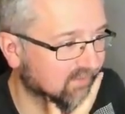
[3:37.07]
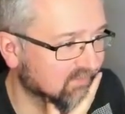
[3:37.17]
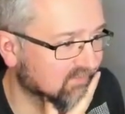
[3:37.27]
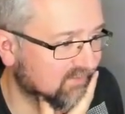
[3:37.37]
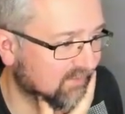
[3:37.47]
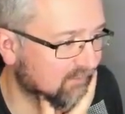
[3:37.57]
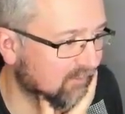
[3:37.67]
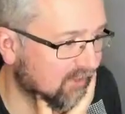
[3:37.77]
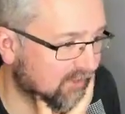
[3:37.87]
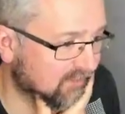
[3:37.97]

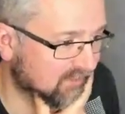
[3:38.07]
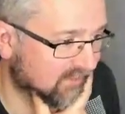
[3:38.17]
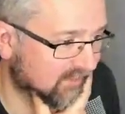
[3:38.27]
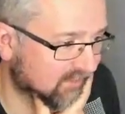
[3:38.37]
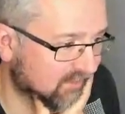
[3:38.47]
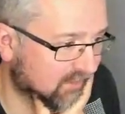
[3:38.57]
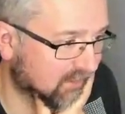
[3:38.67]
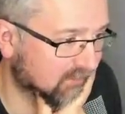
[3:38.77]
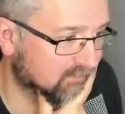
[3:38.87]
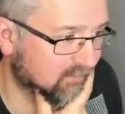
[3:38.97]
similar
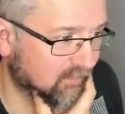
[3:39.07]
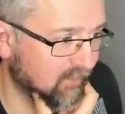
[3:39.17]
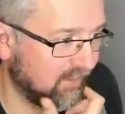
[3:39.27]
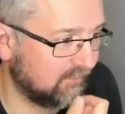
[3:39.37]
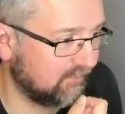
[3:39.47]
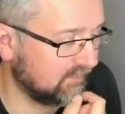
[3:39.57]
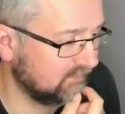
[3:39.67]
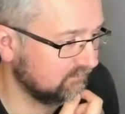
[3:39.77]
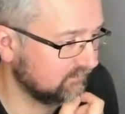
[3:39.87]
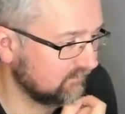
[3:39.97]
type or area
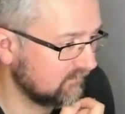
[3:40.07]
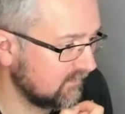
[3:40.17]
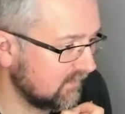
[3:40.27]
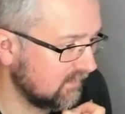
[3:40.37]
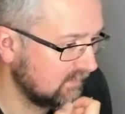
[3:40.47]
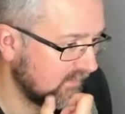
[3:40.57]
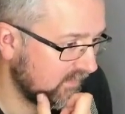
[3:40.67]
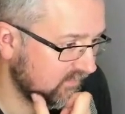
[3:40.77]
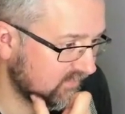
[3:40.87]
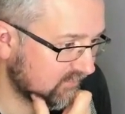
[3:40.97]

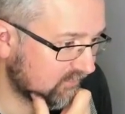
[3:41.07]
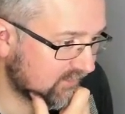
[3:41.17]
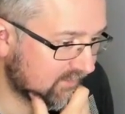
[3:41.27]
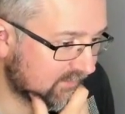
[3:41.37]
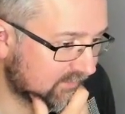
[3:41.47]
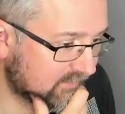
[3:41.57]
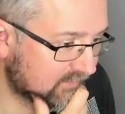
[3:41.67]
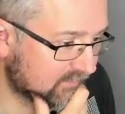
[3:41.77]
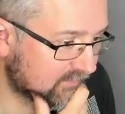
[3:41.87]
as the Grand Canyon.